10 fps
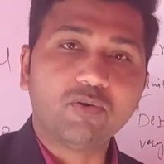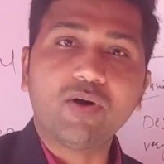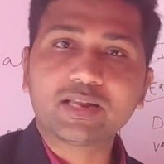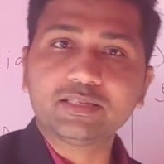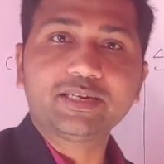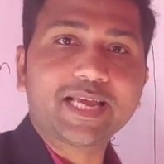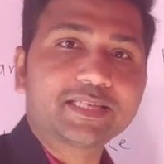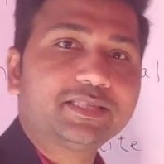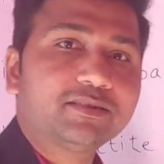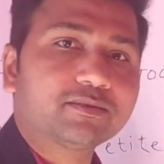what is the
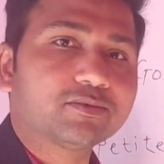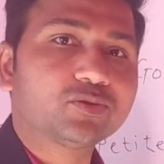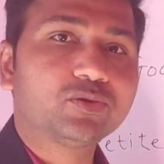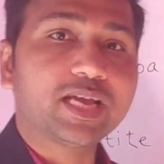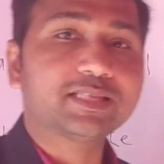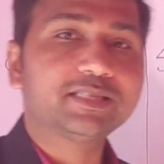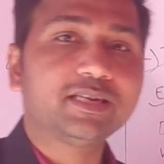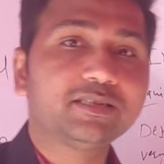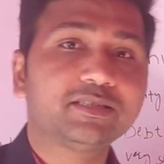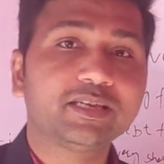taxation? So
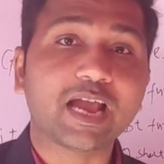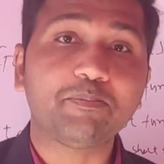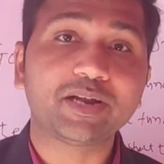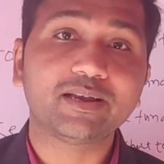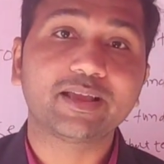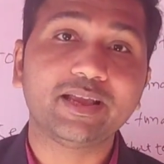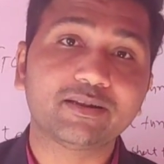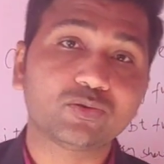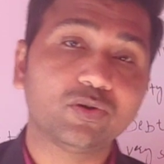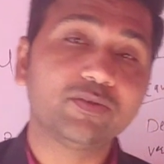taxation is the capital
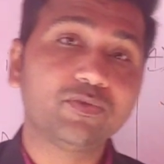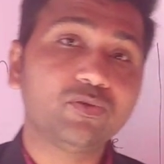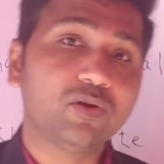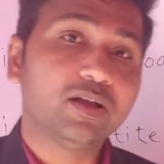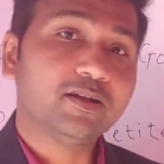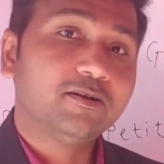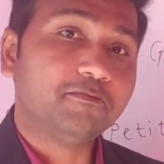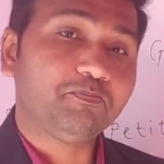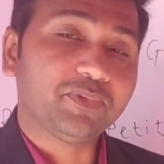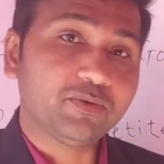gain. So if you
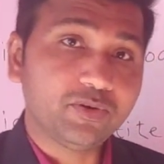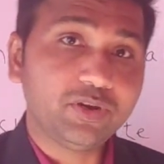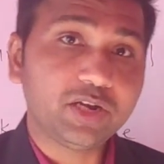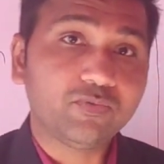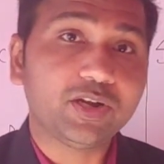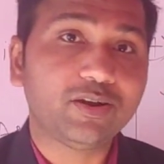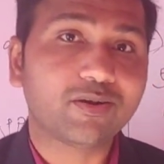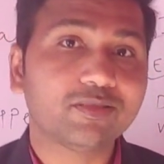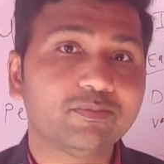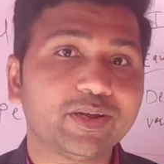need to
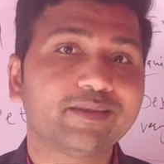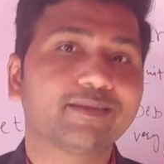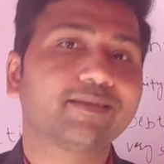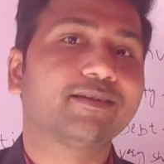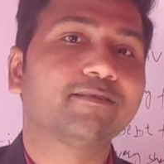withdraw the money,